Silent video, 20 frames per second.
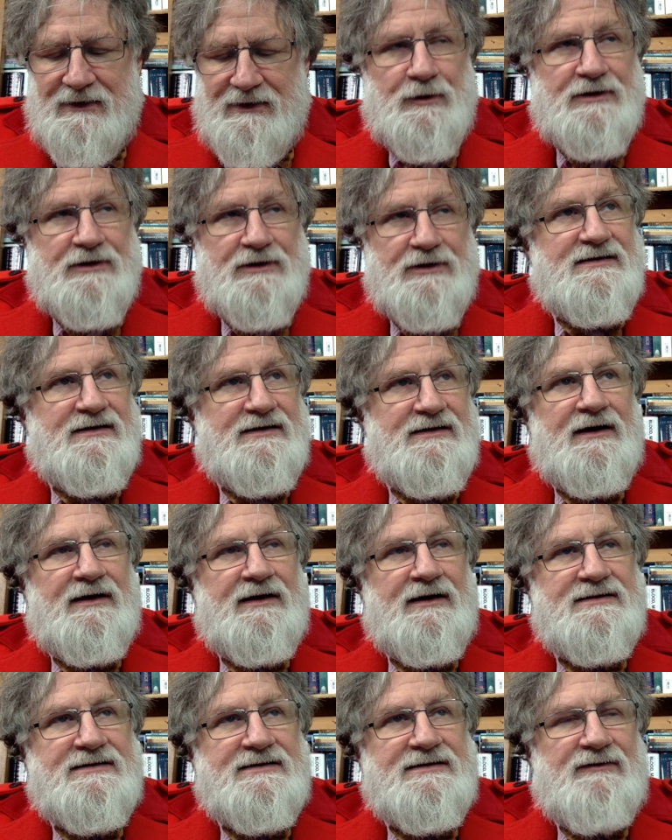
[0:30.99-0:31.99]
what is it, the
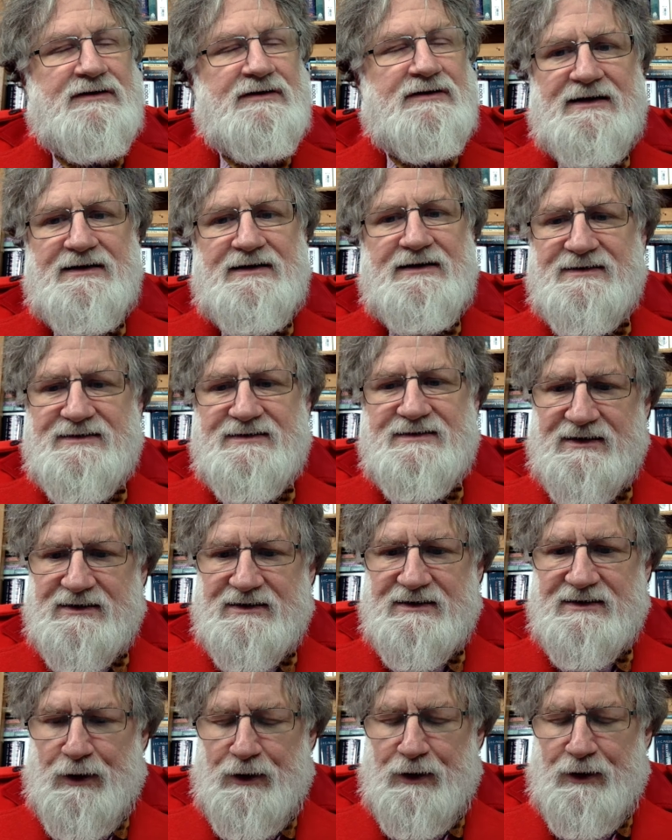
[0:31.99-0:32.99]

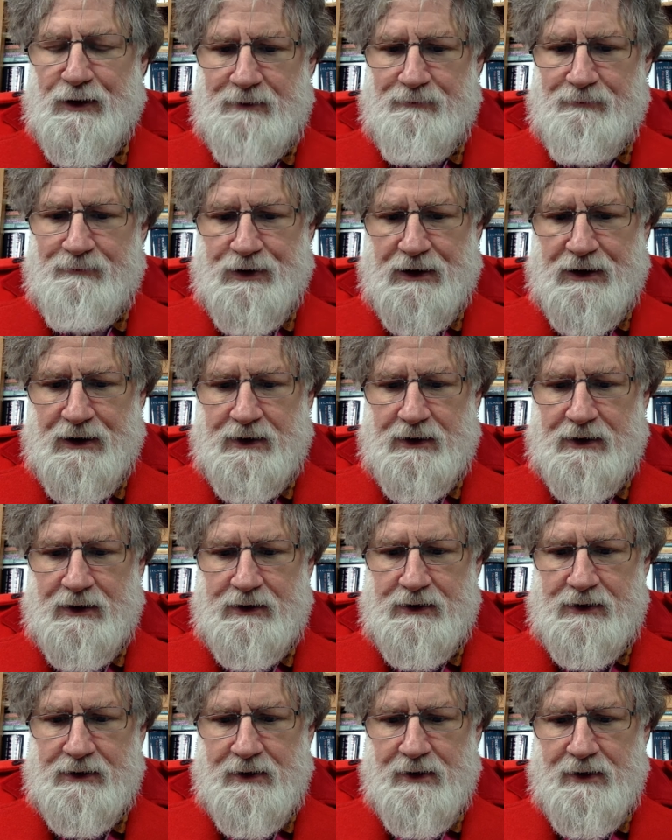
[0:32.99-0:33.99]
1786 poem
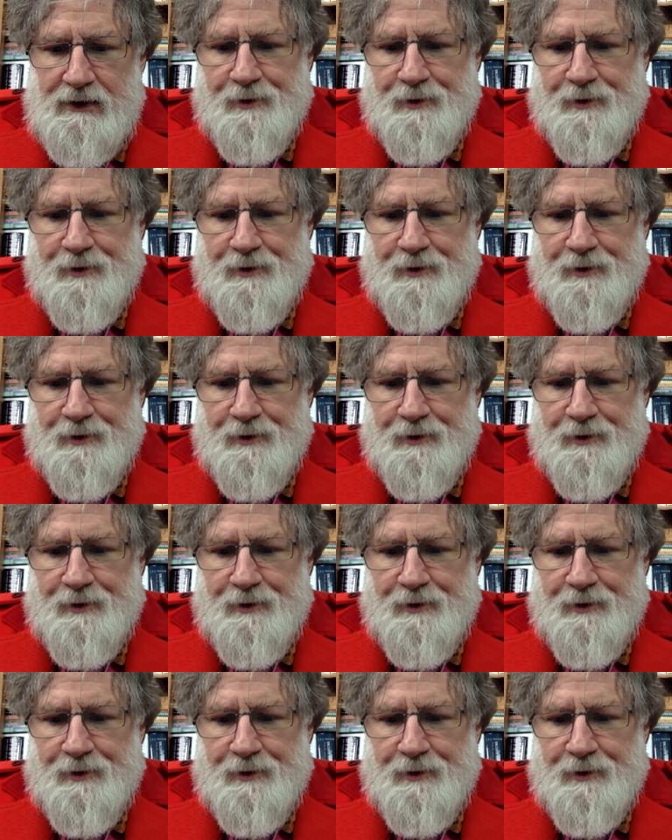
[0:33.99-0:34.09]
by